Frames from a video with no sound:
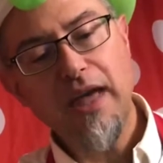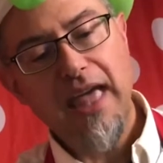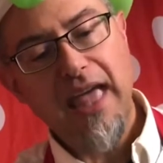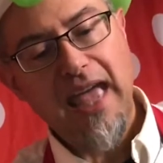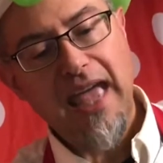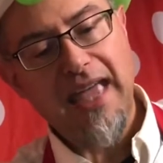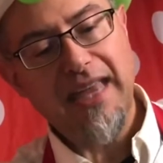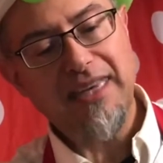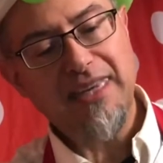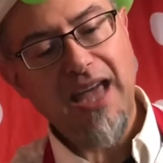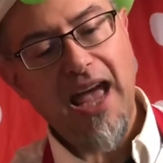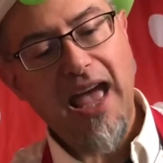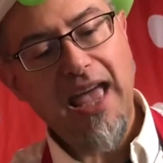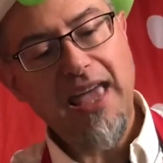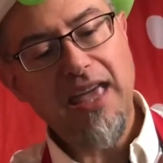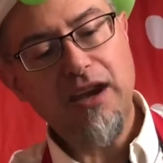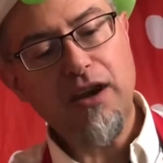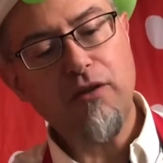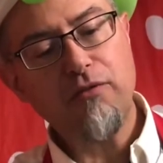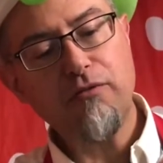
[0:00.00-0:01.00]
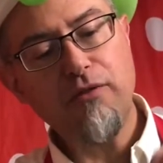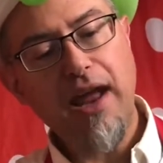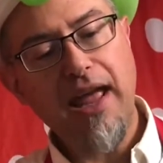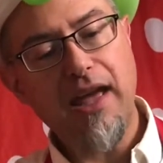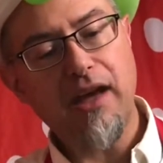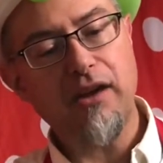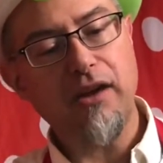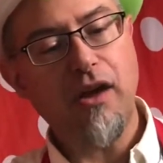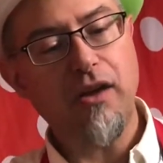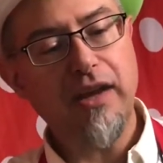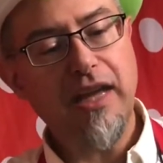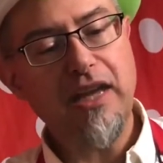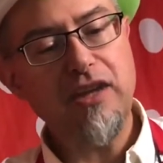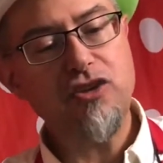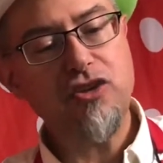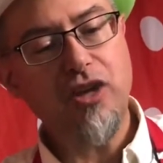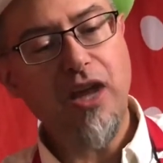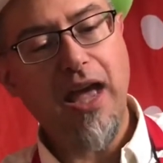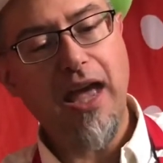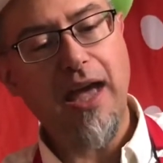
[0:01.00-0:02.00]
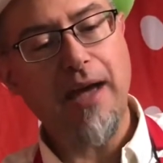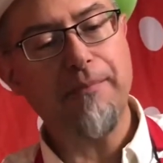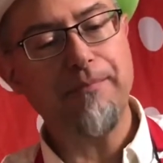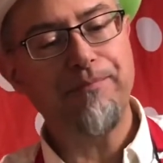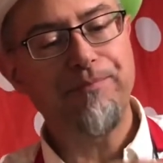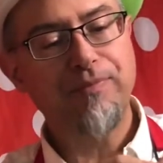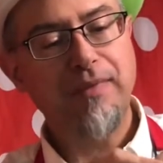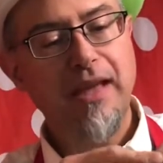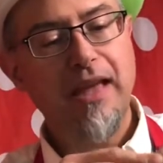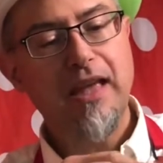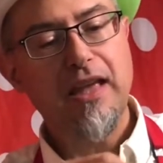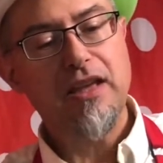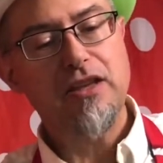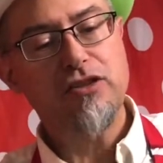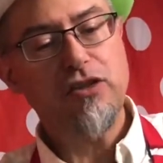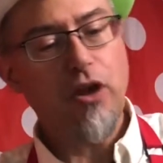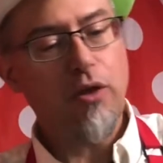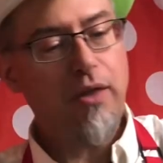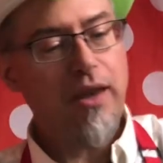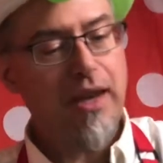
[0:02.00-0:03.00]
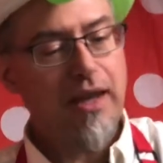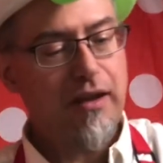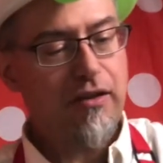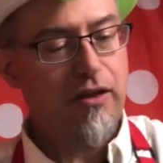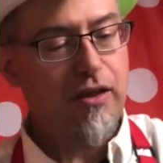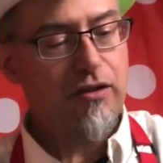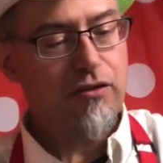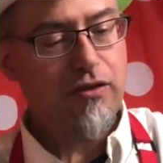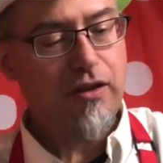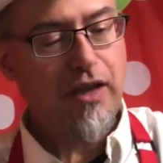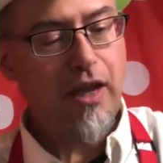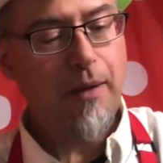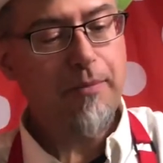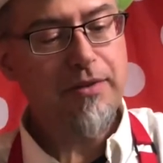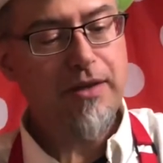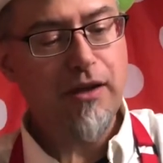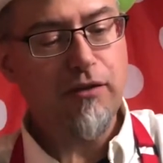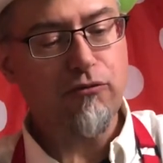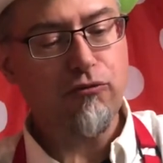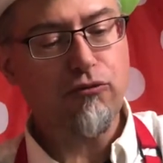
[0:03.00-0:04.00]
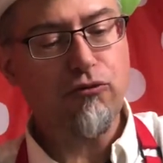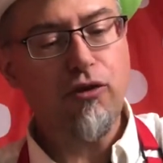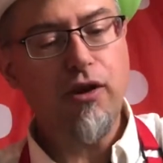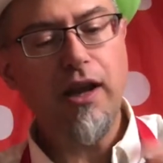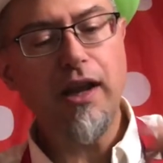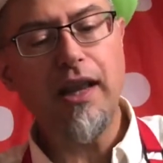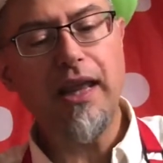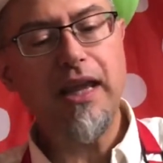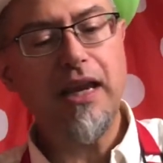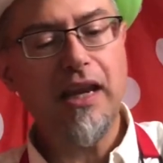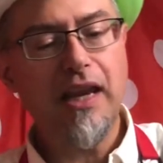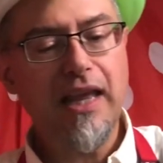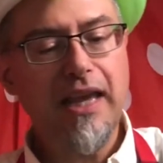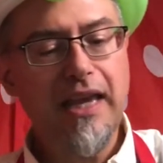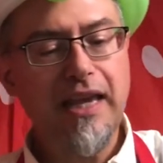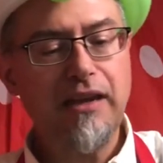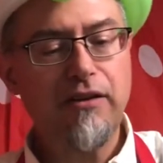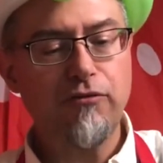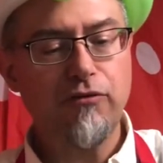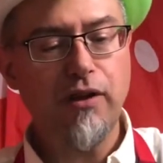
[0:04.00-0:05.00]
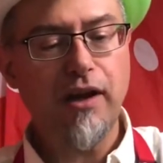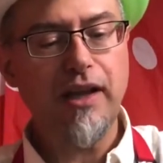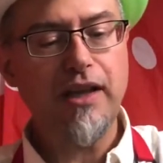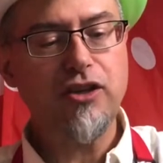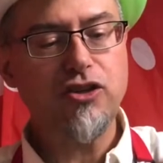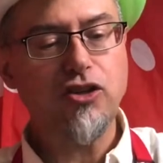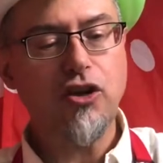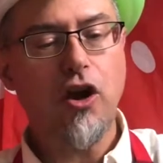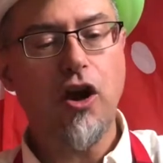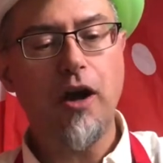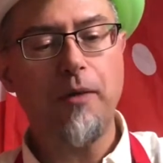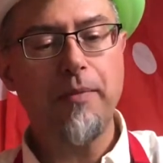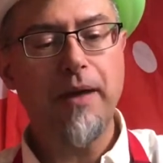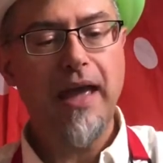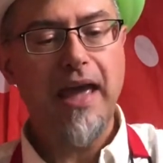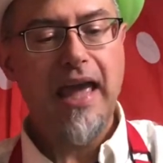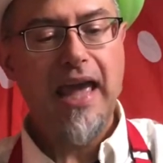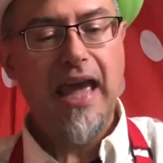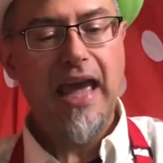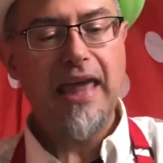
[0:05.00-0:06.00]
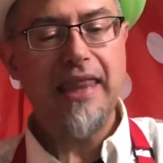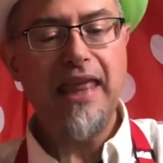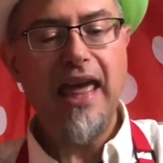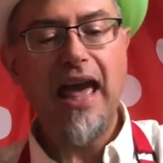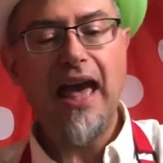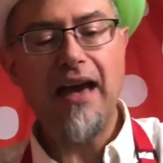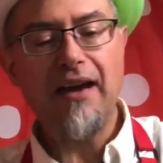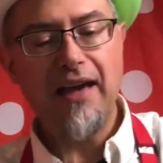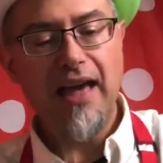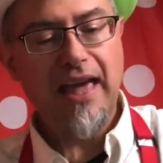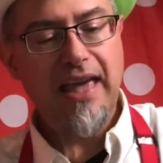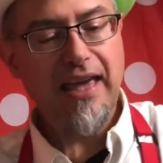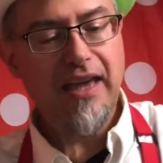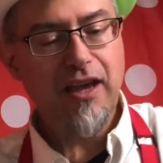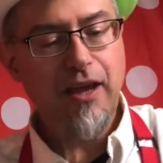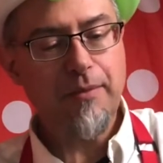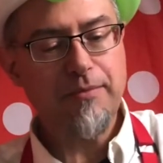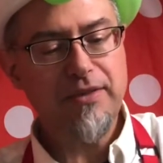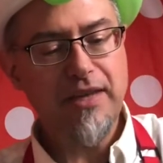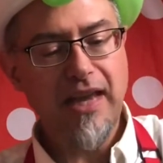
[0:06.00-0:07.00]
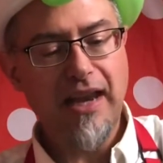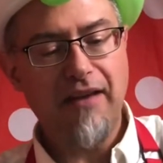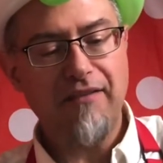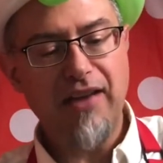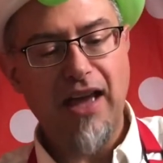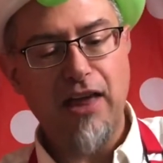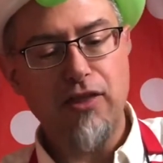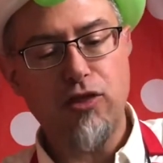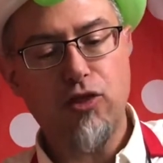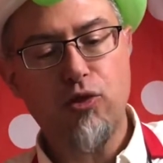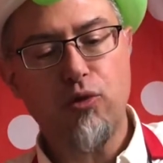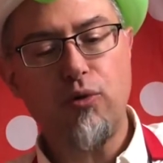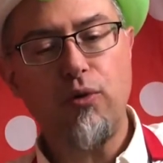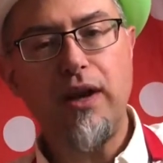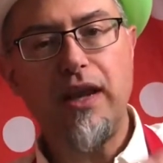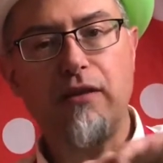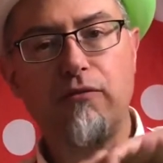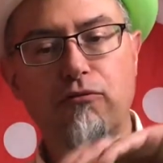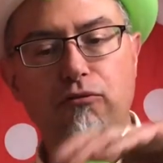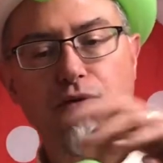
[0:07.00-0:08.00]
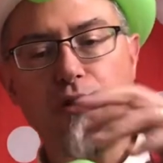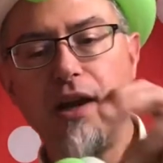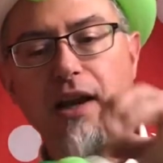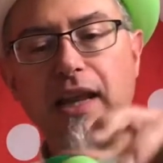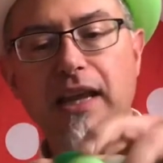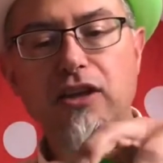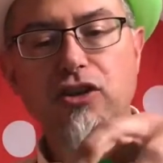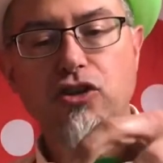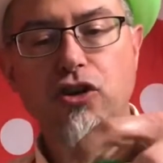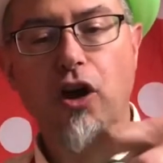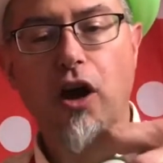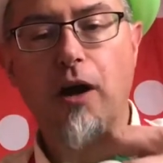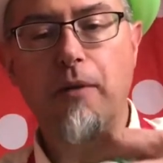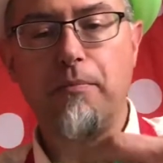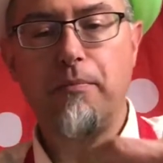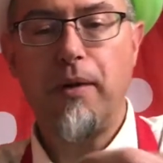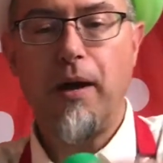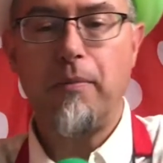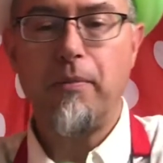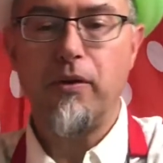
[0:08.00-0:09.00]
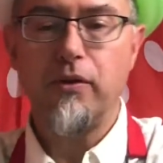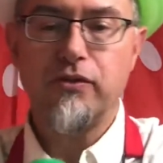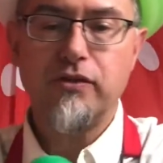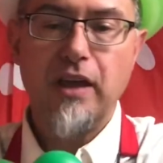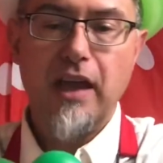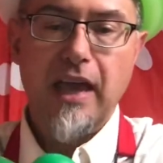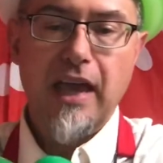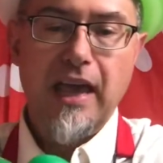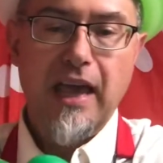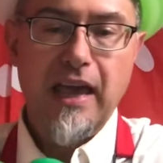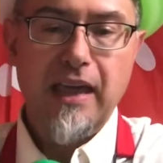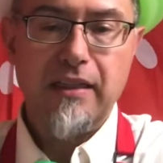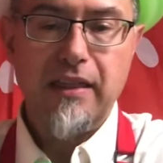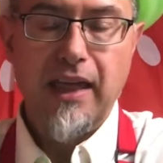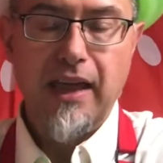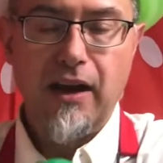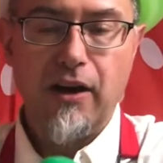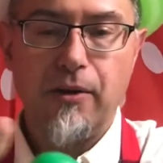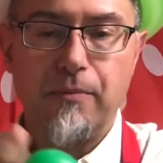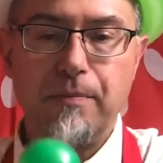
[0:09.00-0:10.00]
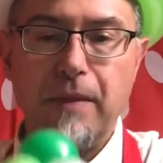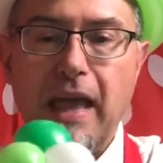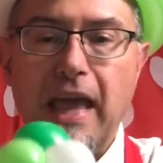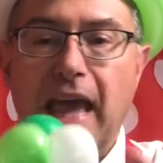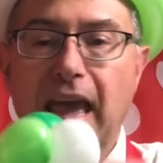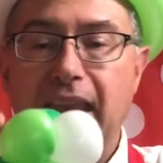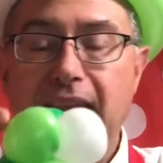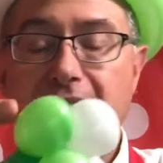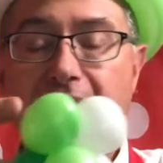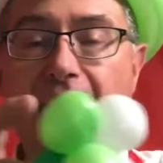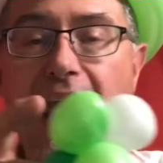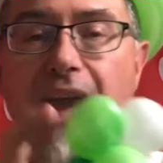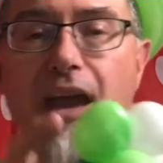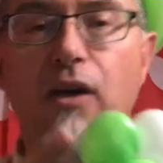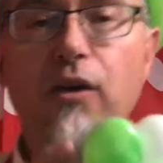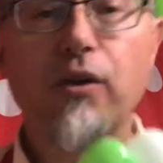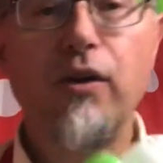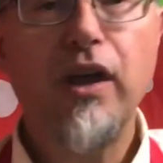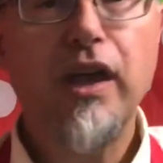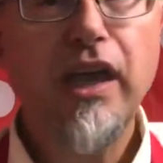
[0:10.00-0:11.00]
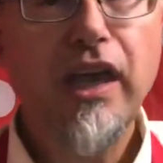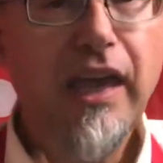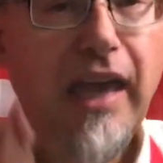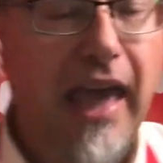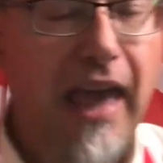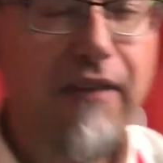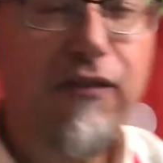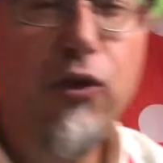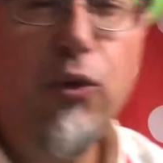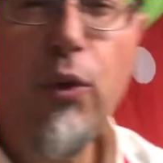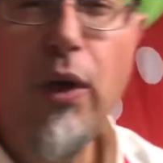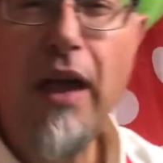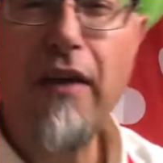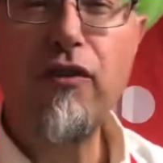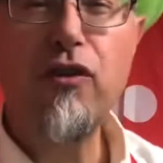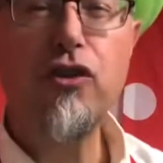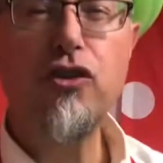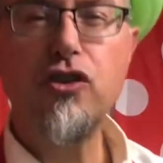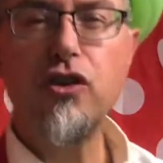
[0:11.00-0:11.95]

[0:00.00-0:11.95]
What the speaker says: and tie it around on each time so that it comes in really clean, really sharp, and now it comes in, I've got 3 really sharp bubbles there. Now, have you ever,